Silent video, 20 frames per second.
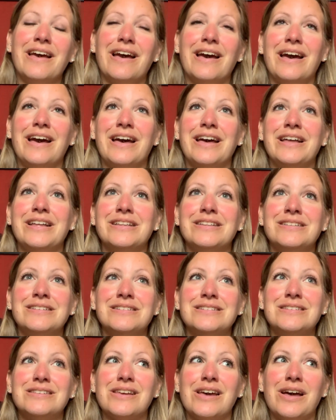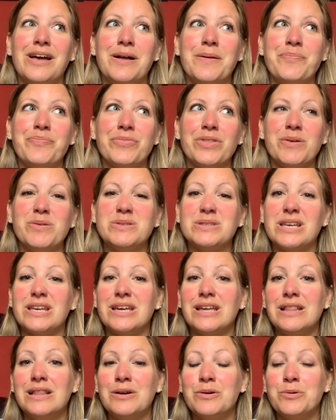And there was
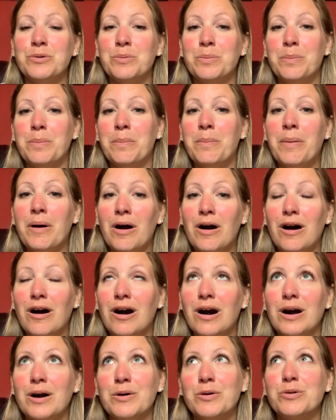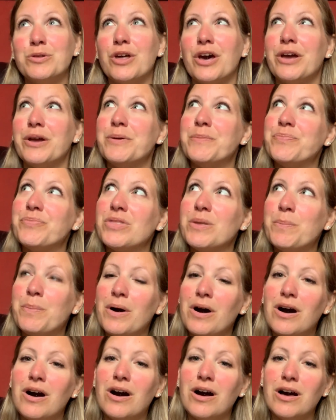like a little bar, although the
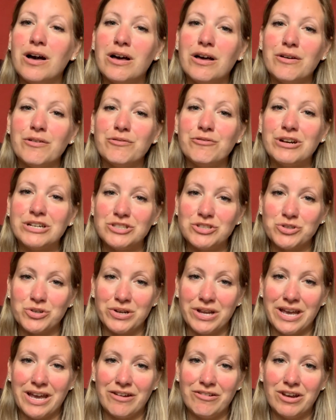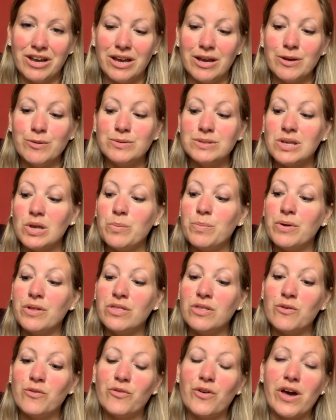bar restaurant area, it was
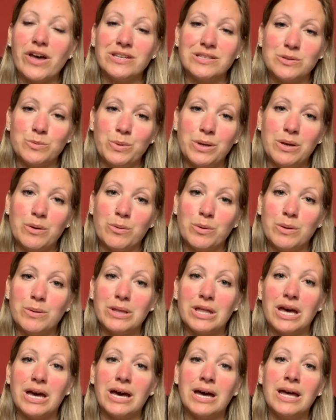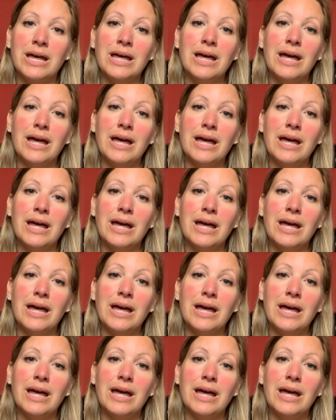open the first week we were there,